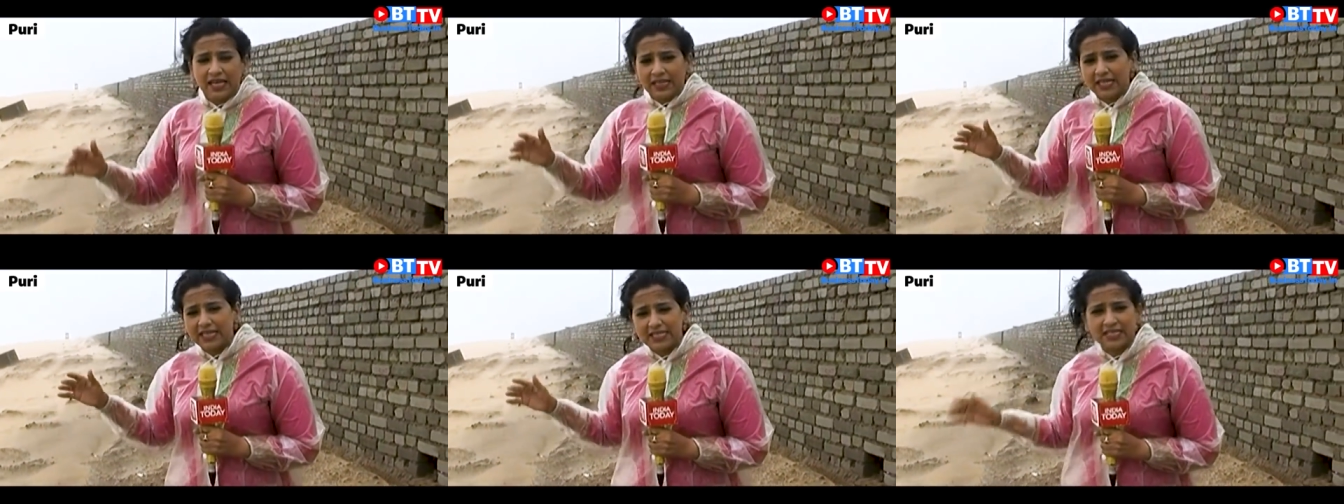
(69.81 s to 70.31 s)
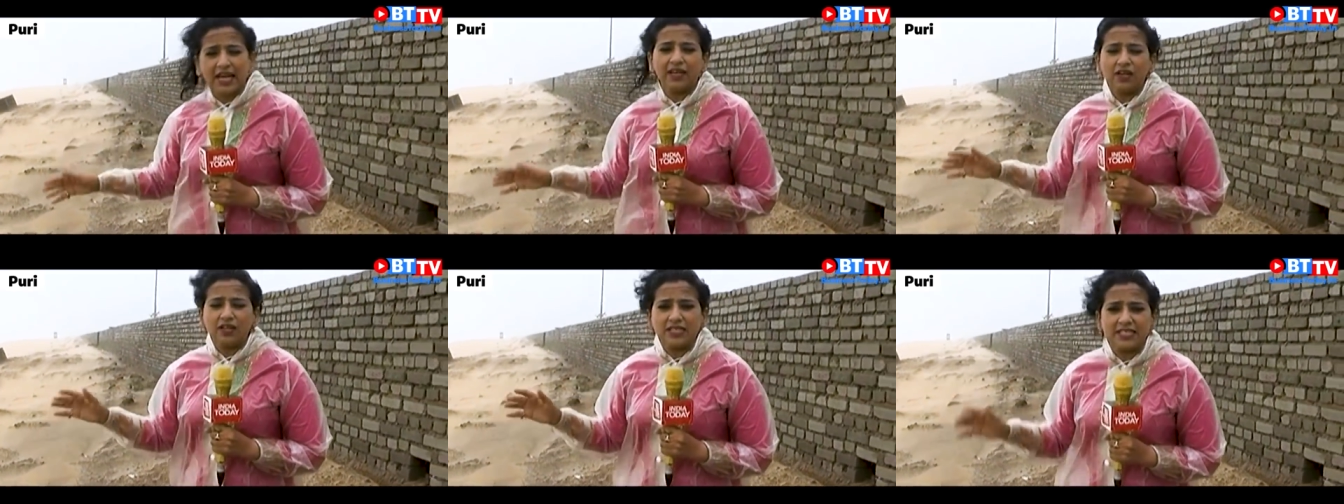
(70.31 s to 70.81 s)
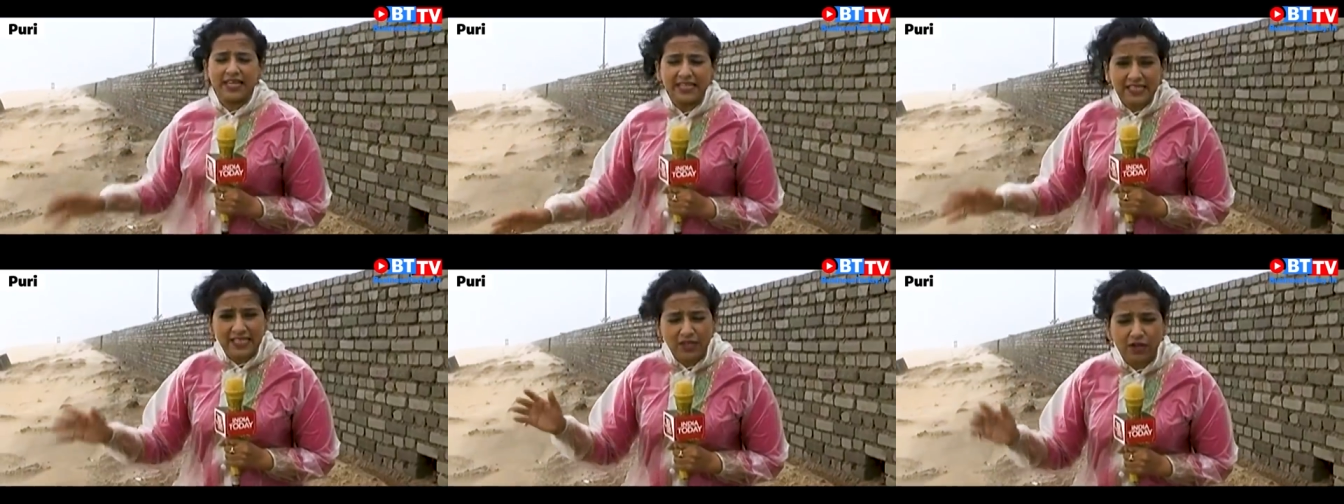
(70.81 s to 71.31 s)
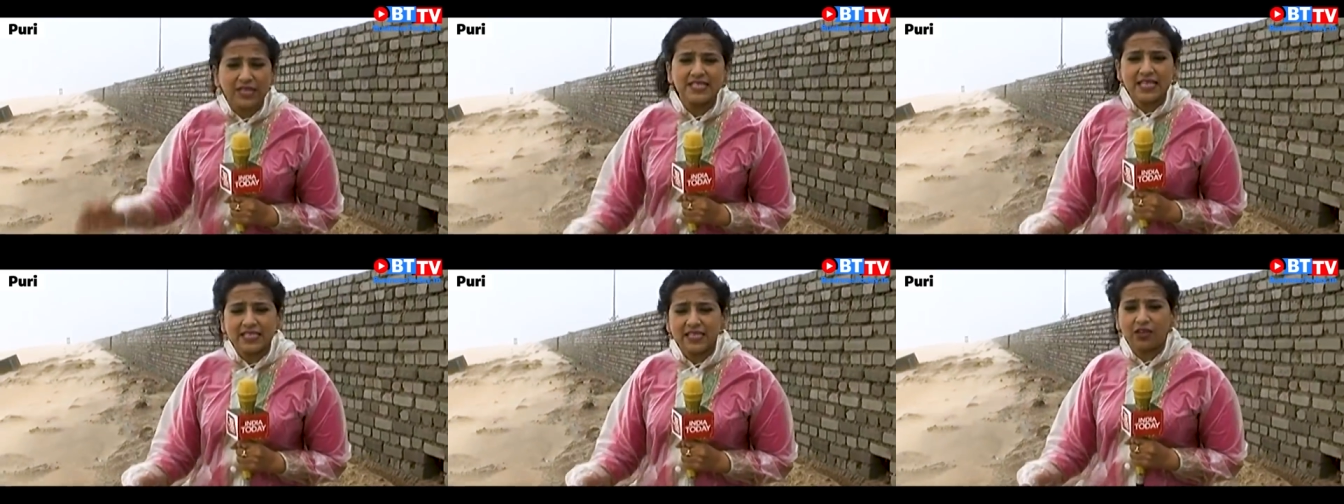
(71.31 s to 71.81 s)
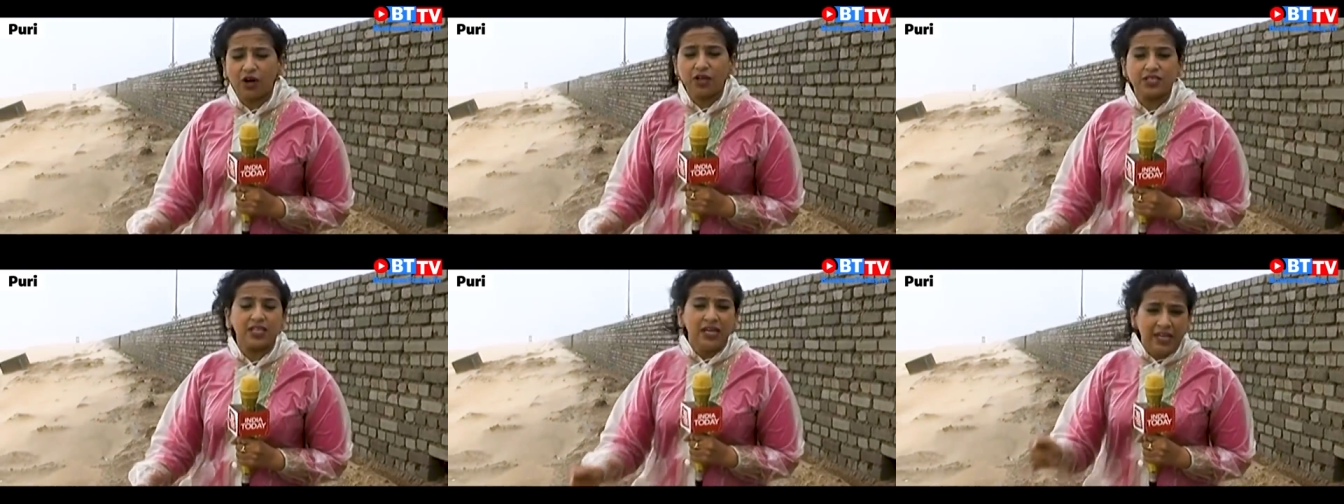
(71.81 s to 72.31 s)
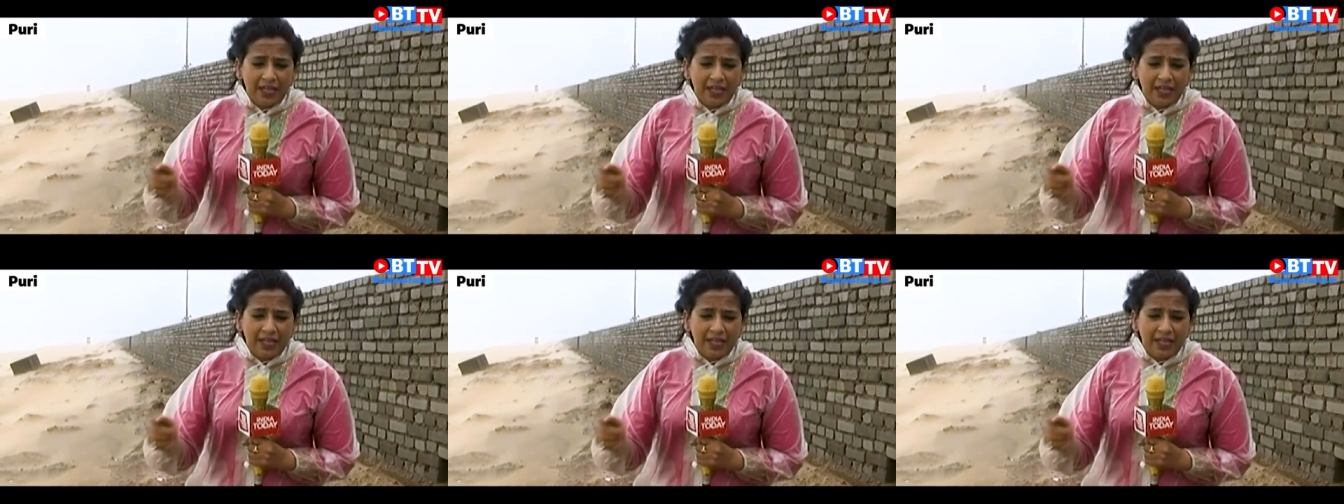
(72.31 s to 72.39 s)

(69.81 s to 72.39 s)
that a cyclone is hitting Orissa sea coast